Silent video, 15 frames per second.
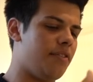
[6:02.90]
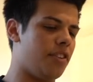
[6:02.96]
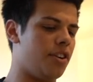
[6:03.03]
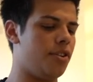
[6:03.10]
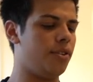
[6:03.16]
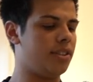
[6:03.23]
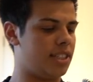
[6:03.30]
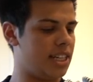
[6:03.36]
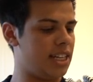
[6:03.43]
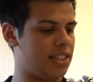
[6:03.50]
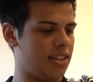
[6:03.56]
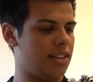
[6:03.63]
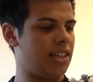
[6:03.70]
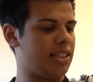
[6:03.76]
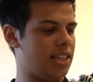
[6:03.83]
even new
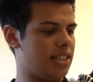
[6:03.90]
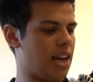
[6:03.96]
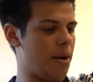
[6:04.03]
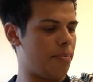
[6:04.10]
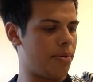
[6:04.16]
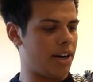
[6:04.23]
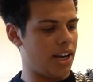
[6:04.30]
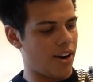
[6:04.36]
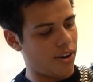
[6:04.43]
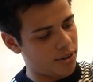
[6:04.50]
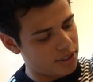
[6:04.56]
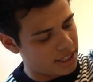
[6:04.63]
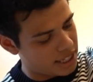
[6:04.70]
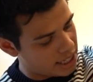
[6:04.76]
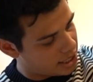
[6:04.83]
season. This is like pretty
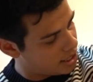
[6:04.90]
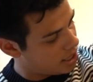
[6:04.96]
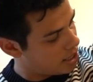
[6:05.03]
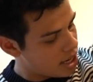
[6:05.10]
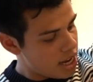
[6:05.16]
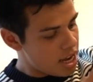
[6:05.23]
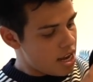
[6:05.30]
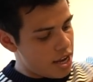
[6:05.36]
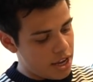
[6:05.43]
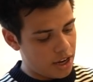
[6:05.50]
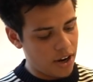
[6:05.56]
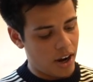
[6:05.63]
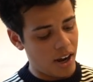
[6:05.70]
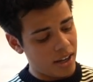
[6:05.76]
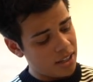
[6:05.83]
old season. You
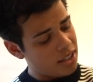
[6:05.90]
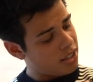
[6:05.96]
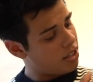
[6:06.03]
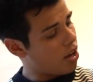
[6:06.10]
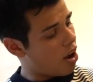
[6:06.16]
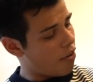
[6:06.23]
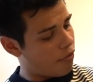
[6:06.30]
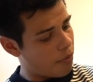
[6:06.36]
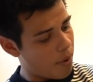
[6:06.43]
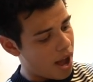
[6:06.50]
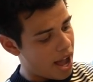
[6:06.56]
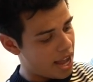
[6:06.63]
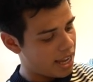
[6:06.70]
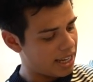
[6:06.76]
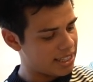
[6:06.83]
got the off-white.